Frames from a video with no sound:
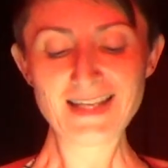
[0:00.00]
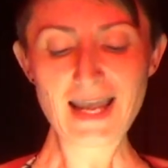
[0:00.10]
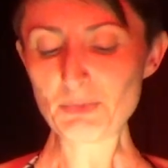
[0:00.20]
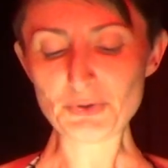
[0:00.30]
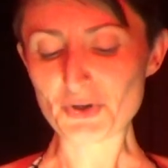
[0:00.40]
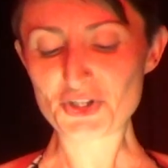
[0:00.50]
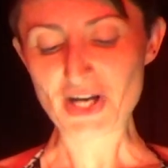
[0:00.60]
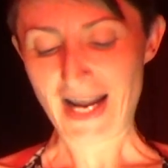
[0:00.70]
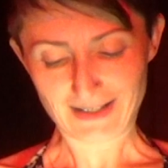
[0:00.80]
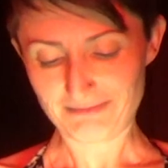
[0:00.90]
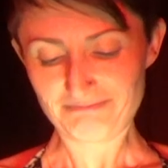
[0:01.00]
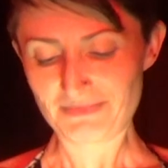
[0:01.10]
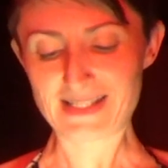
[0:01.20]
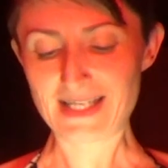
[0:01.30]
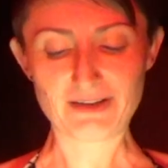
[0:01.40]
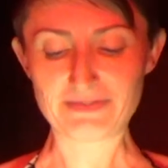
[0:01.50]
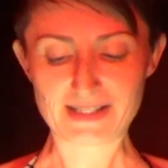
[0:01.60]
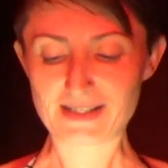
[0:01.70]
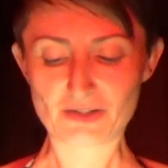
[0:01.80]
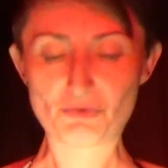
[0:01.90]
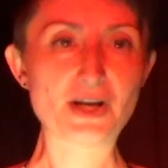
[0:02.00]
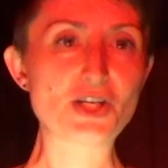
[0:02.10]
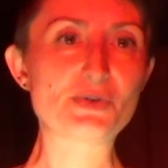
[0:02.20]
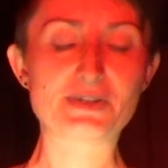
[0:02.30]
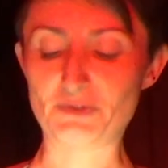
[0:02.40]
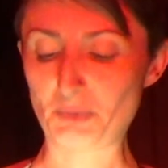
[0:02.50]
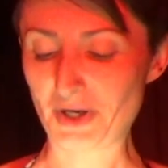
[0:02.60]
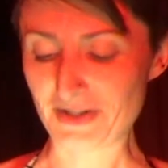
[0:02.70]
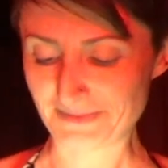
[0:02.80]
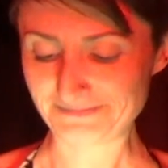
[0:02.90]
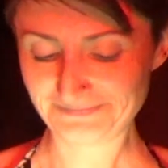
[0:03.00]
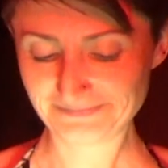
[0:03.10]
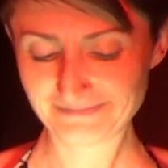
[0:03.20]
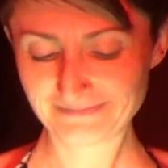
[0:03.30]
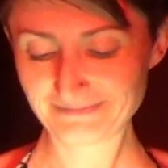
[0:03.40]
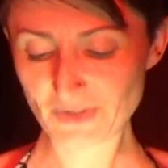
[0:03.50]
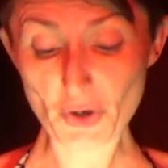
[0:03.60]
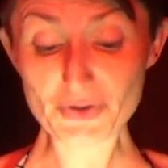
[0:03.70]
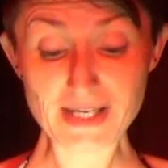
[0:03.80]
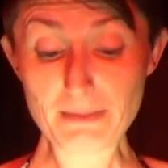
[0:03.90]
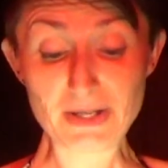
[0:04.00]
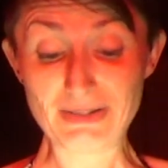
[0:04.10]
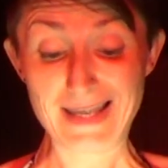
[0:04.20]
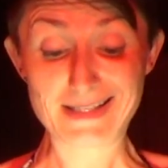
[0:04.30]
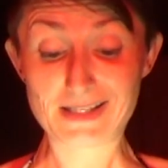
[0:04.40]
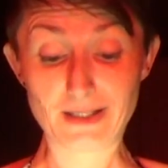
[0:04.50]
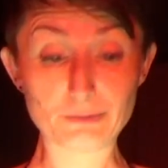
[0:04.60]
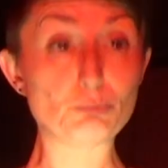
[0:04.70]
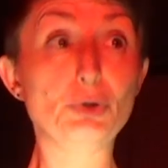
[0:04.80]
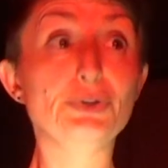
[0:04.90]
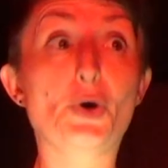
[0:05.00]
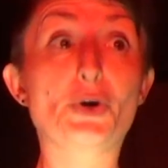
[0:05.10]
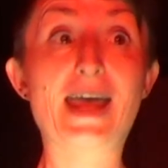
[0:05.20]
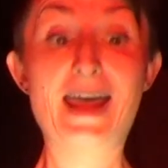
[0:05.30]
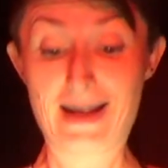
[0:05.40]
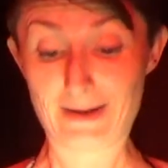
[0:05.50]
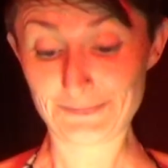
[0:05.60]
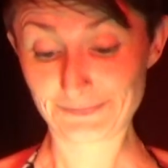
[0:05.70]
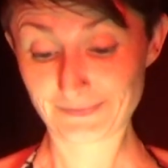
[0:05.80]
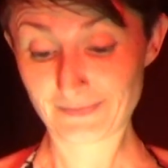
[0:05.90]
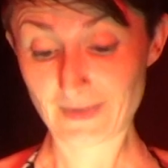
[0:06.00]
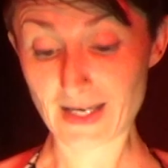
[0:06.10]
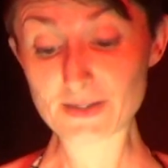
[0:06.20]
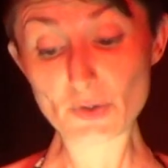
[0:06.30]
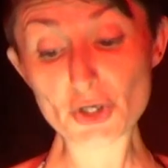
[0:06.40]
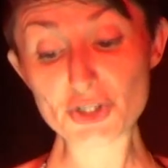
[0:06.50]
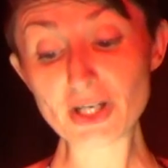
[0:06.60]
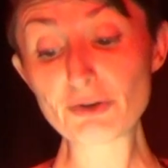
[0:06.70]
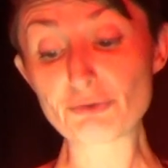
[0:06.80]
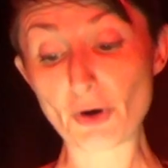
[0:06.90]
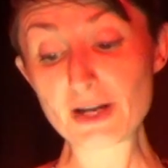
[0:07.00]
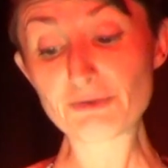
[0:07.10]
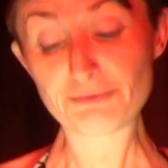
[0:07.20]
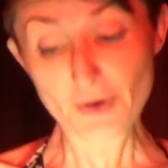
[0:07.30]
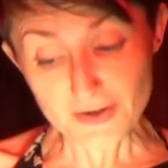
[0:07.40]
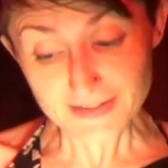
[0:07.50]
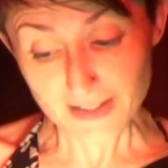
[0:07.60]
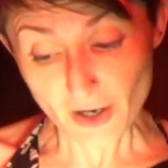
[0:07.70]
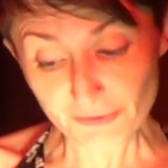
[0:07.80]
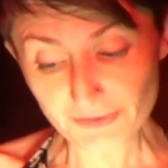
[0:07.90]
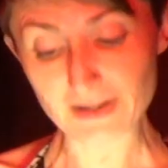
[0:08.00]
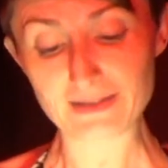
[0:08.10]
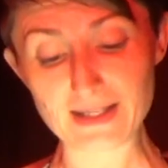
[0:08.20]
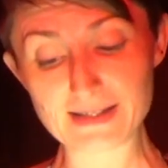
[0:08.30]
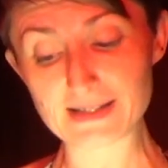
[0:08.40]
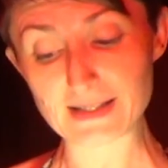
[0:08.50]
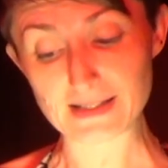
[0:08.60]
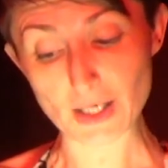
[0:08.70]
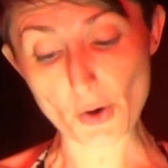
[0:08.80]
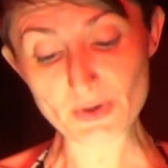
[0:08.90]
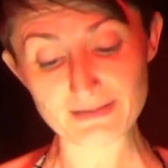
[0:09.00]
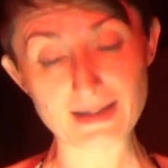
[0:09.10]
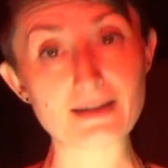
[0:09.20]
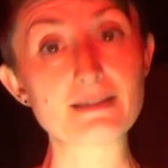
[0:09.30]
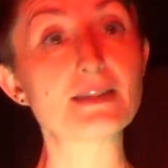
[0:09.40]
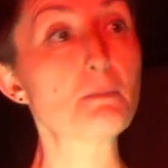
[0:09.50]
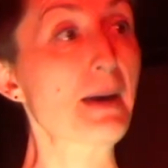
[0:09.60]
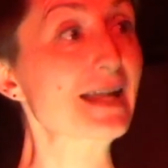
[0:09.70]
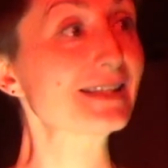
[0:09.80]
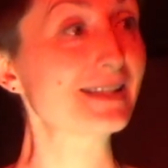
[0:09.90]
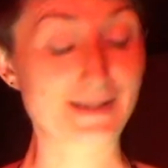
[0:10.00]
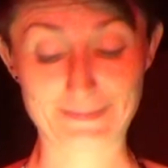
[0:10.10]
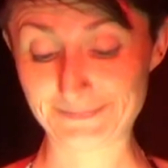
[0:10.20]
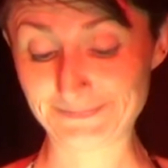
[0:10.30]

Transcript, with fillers: And we'll not check to see if this is the right use of the word. The content mail editor will not care. As long as she can write fast enough, this is the only thing that matters.